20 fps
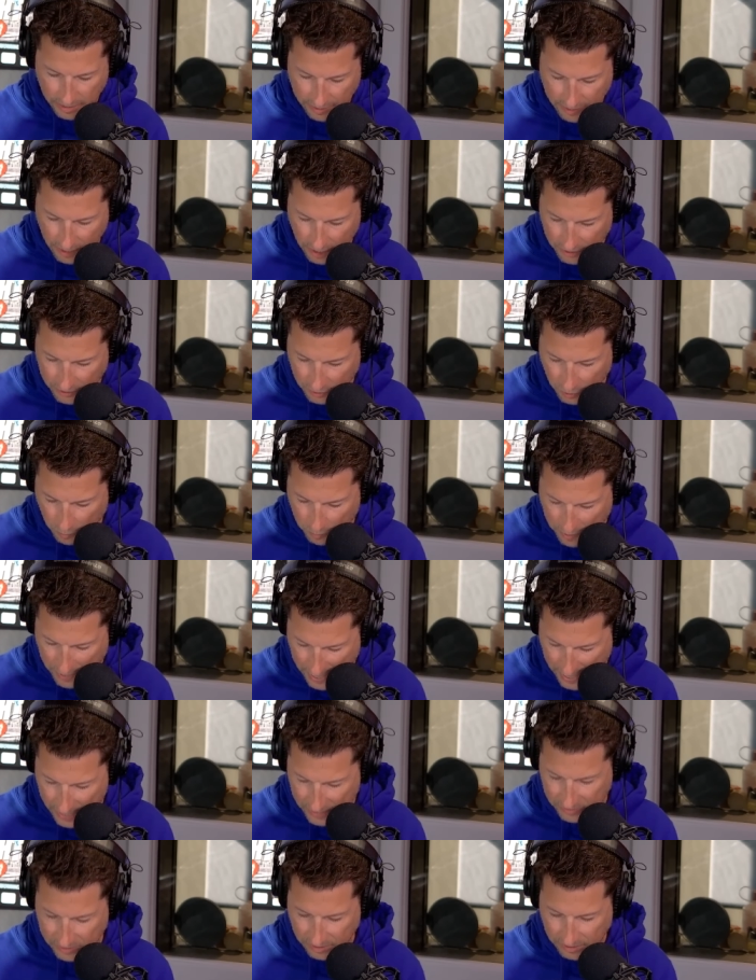also
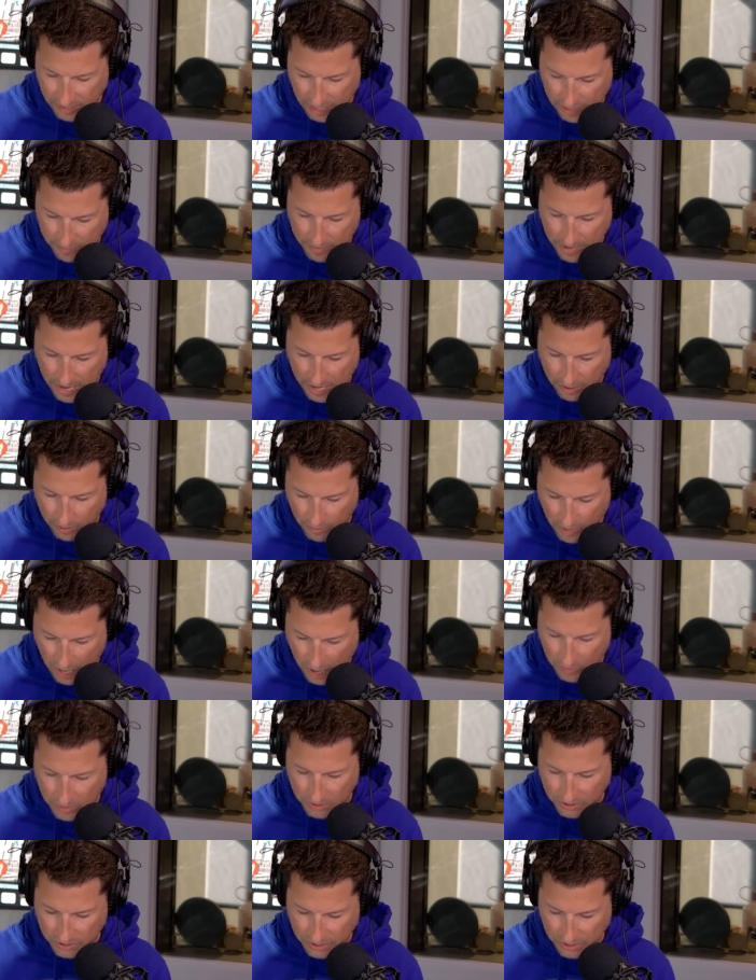passed, it came back around, and she